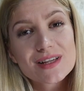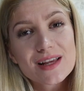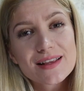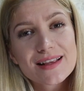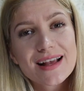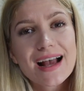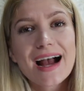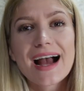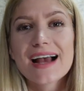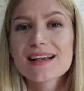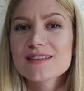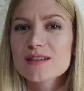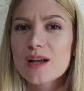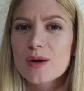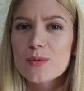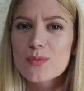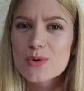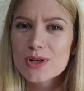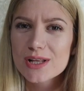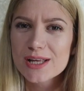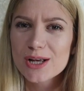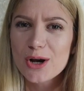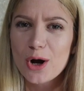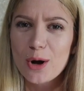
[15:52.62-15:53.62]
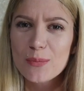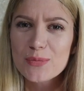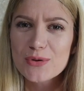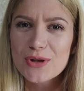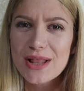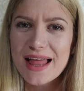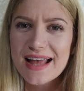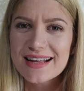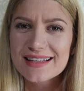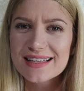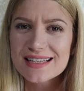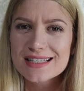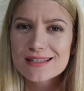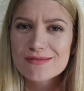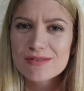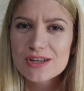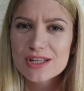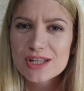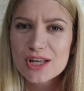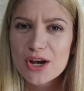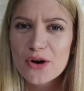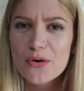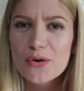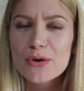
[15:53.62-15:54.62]
was it, guys. I really hope you liked this
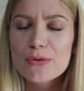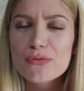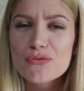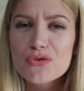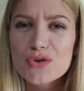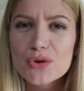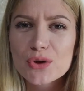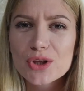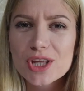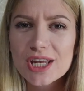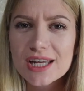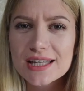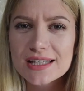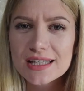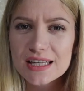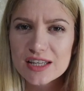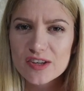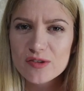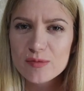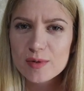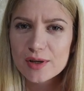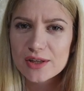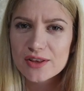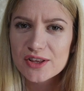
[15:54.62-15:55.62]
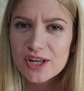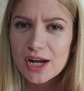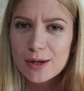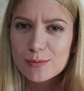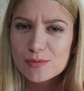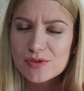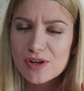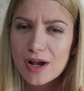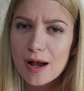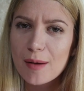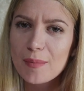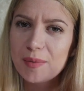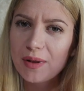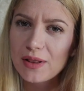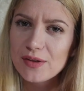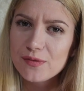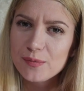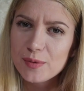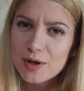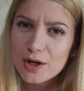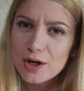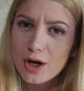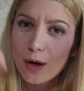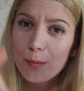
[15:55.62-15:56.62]
video. If you did, give me a thumbs up, leave
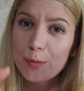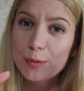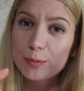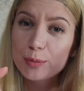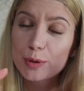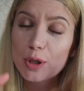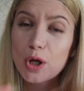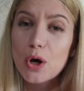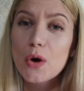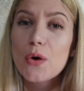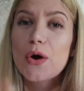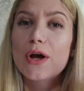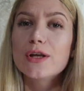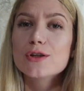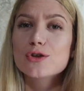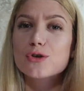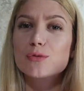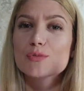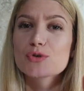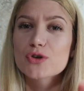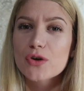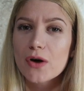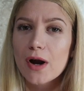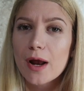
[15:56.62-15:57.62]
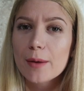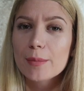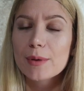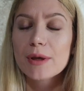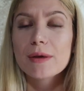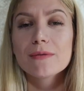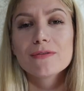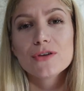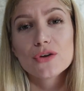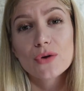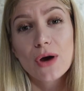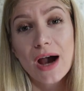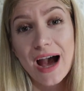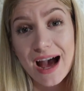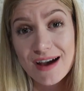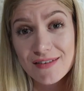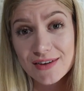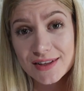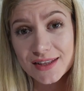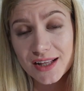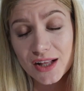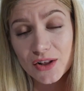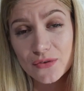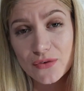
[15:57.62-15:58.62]
me a comment below, and subscribe if you
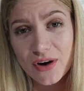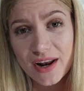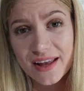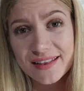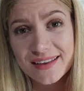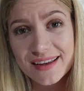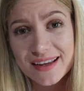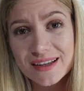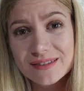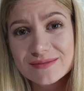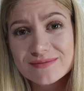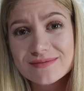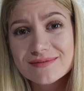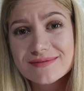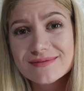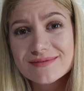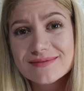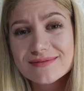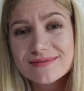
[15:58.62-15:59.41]
haven't already.